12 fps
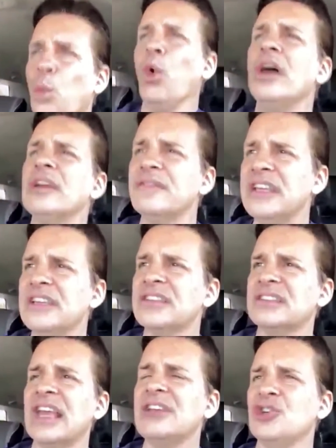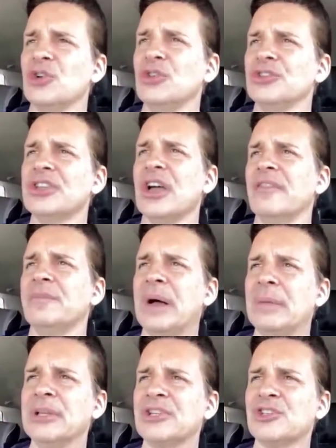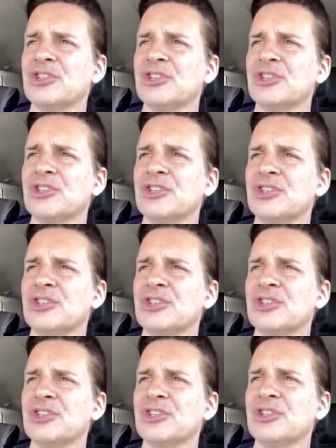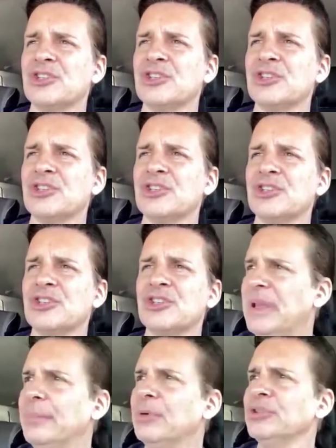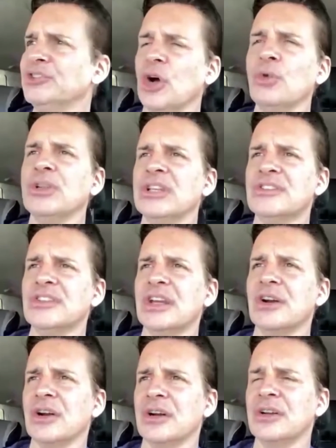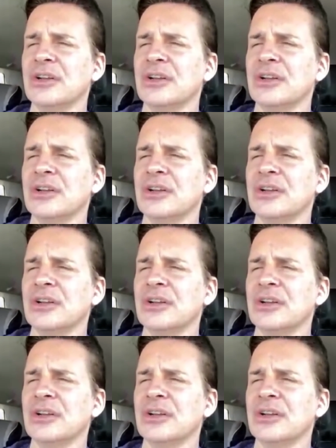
one of the essentials of public service currently that people don't consider.